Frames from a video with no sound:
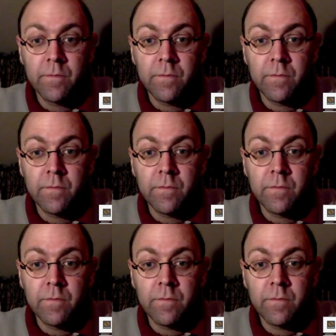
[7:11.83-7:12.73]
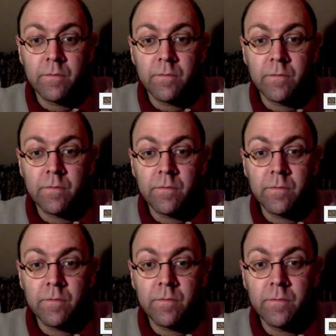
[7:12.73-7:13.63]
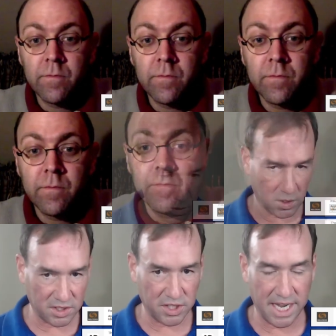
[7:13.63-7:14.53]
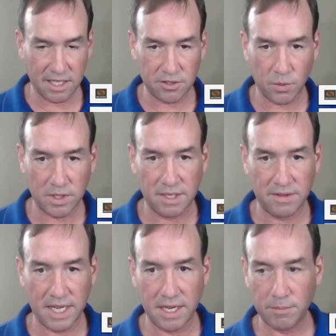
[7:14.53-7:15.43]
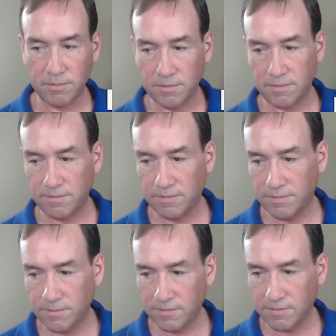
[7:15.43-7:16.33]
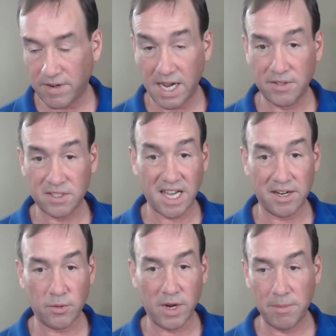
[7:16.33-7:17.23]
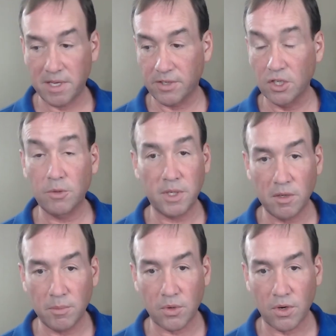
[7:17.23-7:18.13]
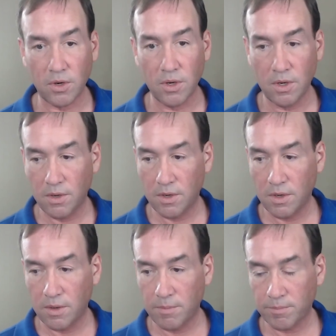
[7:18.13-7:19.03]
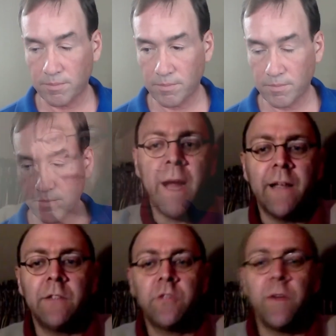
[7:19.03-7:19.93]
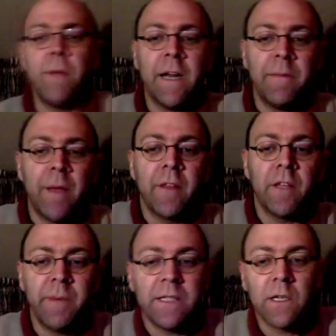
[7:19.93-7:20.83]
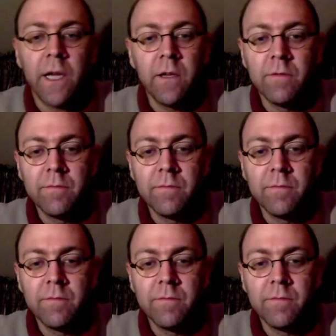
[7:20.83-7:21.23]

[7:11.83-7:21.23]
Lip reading: Is that what changed? What did they find, the Saudi Arabia of aluminum, or? No, they just improved strip mining methods, basically.